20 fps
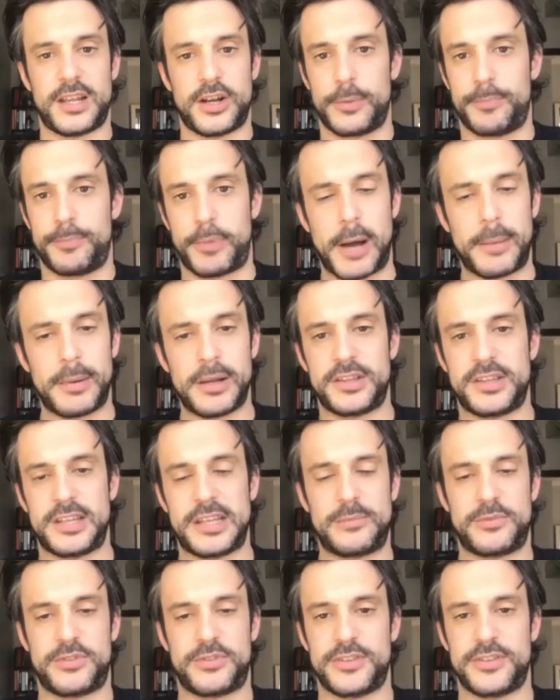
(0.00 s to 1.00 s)
There are probably
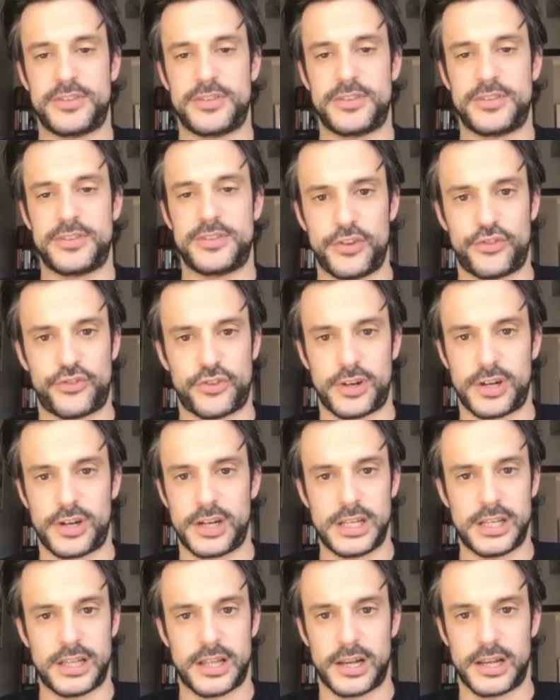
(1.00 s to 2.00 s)
teams in second
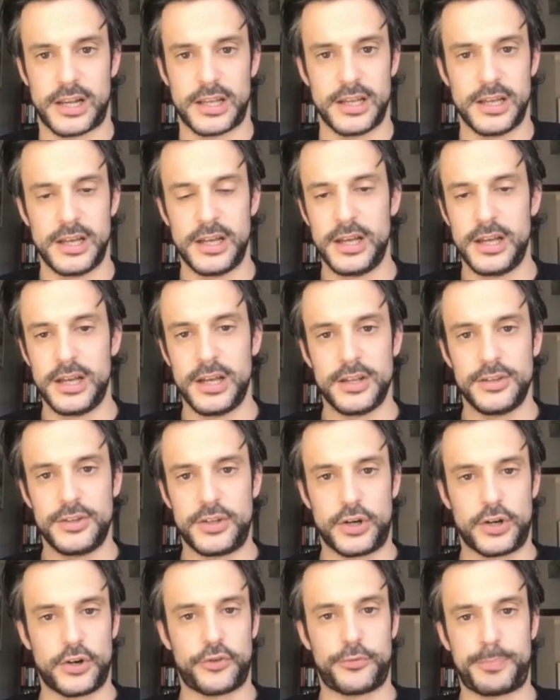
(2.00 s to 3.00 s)
division in Italy
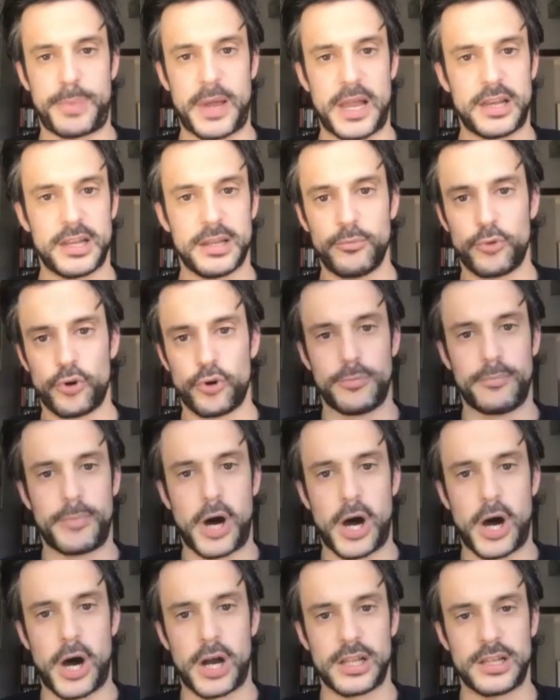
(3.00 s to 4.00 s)
they're spending more
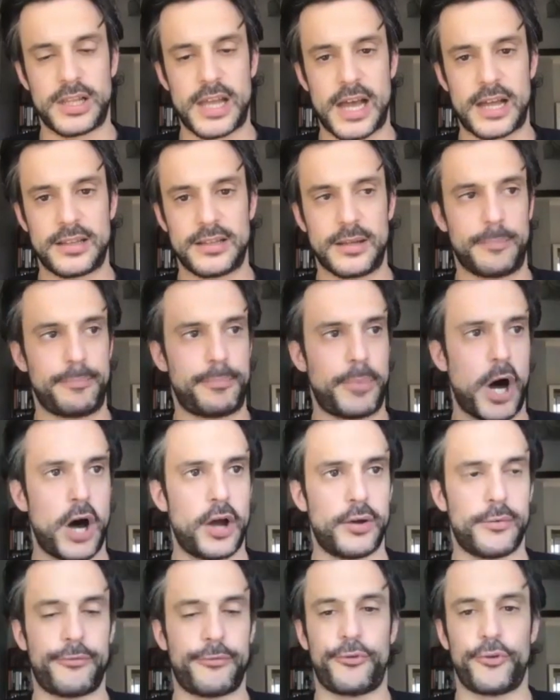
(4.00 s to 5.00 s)
money than the
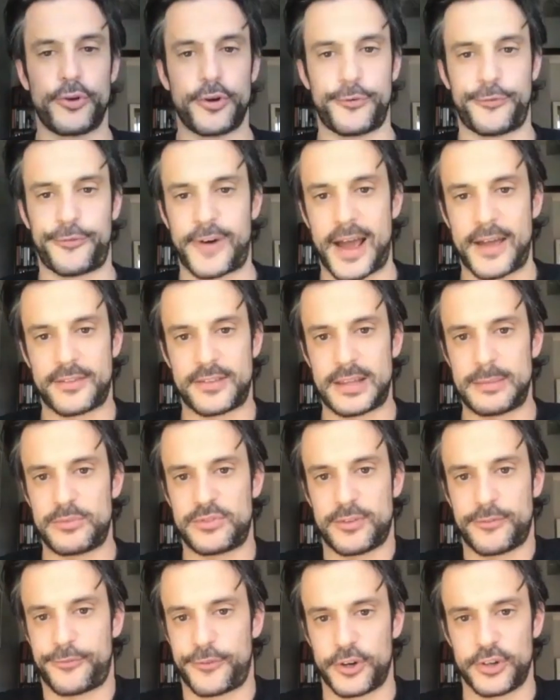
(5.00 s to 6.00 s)
bottom four or five
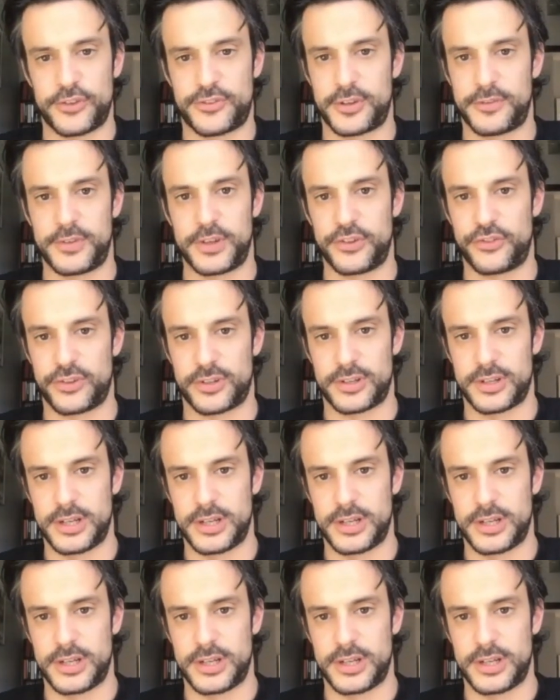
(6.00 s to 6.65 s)
teams in first division.